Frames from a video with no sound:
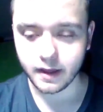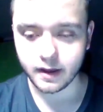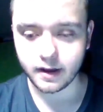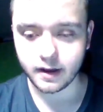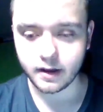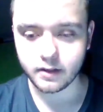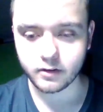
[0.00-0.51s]

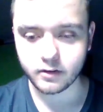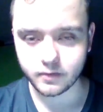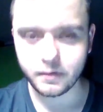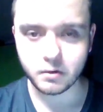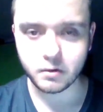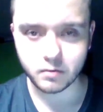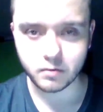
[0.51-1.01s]
There's a
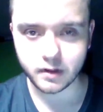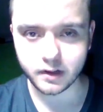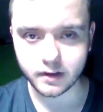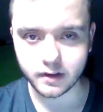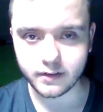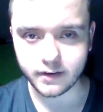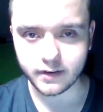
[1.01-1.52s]
few really
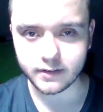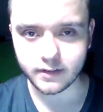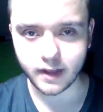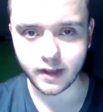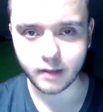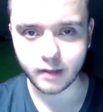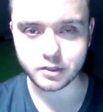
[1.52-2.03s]
good scenes in
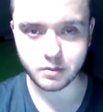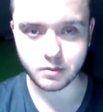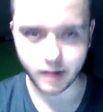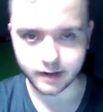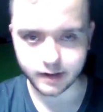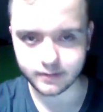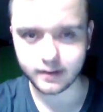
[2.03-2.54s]
that, which you
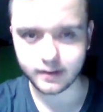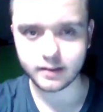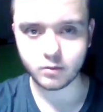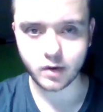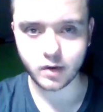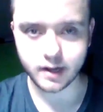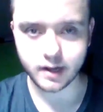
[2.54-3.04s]
might see in
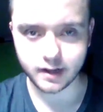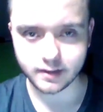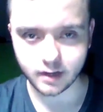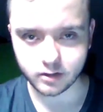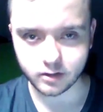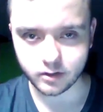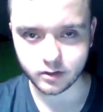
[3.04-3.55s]
the recut
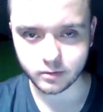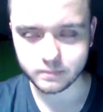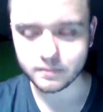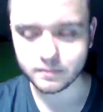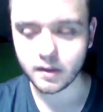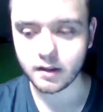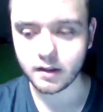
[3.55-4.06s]
that I'll do.
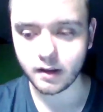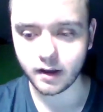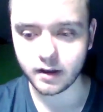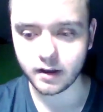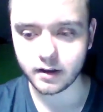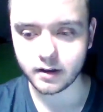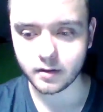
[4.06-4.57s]

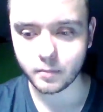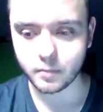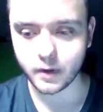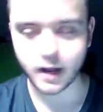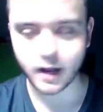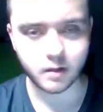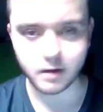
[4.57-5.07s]

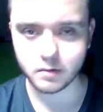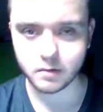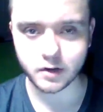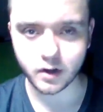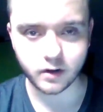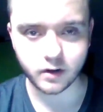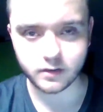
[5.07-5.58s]
But Halloween
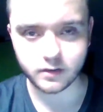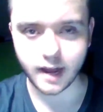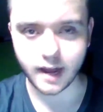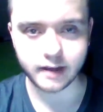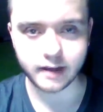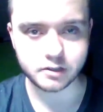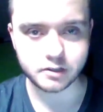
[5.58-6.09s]
Returns,
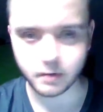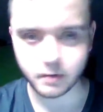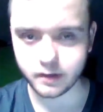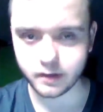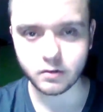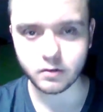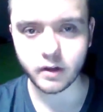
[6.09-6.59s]
I actually
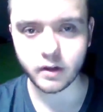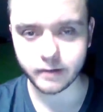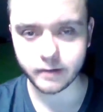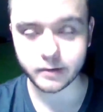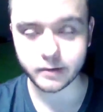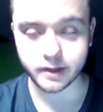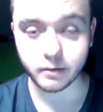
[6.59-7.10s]
really do love
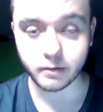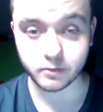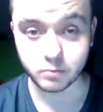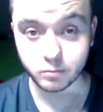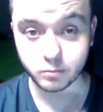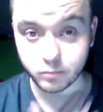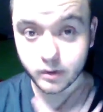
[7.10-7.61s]
that one. That was
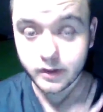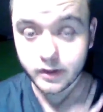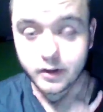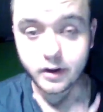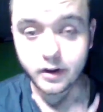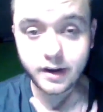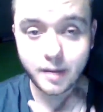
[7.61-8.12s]
really
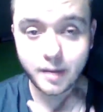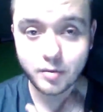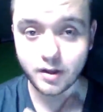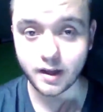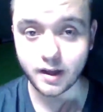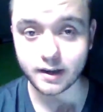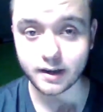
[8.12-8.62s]
good, and I put a
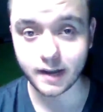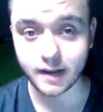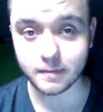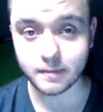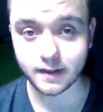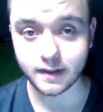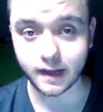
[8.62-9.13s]
lot of time
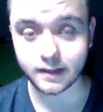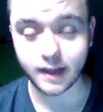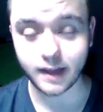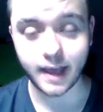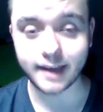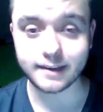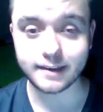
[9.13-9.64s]
into that.
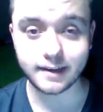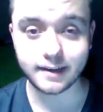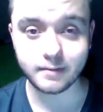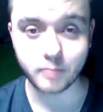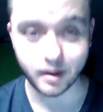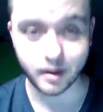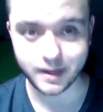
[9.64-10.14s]
The acting
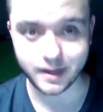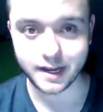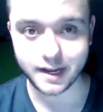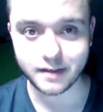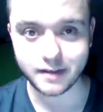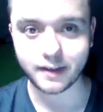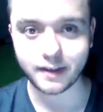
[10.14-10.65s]
by
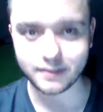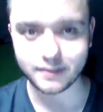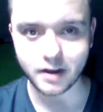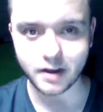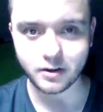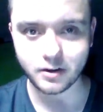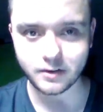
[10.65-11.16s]
me, like as a
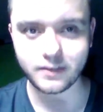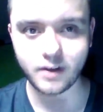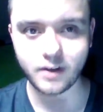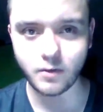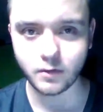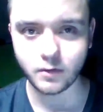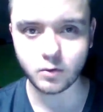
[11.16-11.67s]
character
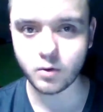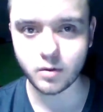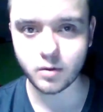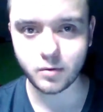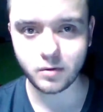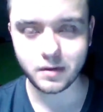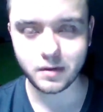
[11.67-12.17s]
itself, was
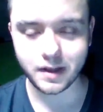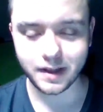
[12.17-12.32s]
horrible,